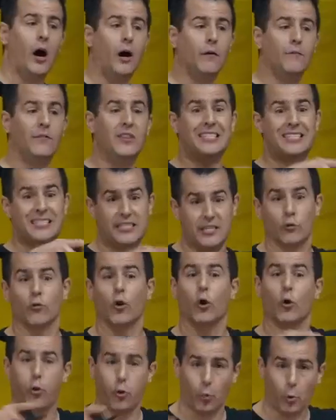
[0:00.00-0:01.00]
of the
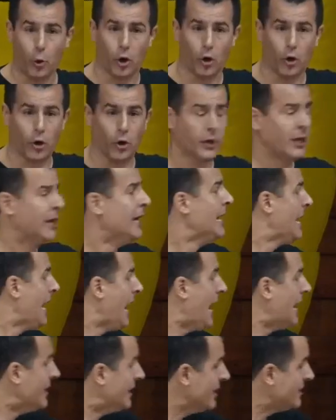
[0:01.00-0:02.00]
0th word.
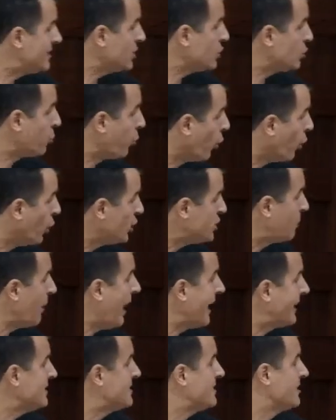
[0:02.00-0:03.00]
And this is words
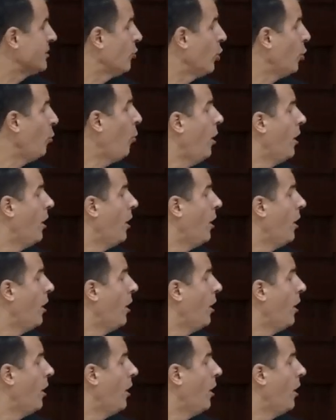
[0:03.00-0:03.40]
bracket 0,